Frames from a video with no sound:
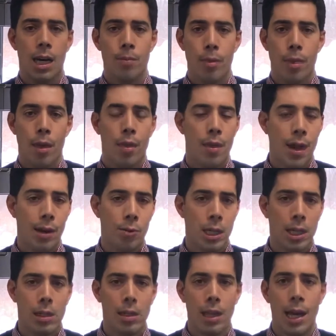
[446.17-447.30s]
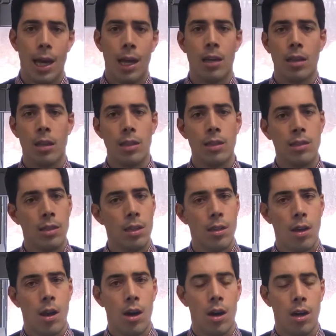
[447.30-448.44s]
the thyroid gland, listen to the
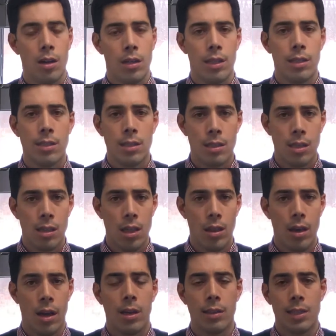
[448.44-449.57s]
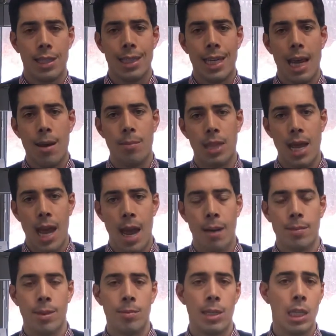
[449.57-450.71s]
heart, listen to the lungs, examine the
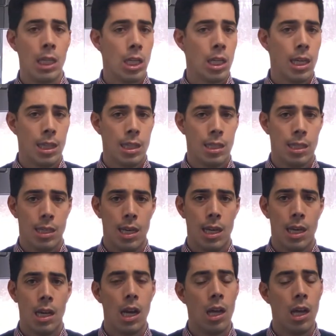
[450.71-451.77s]
abdomen, look at the skin,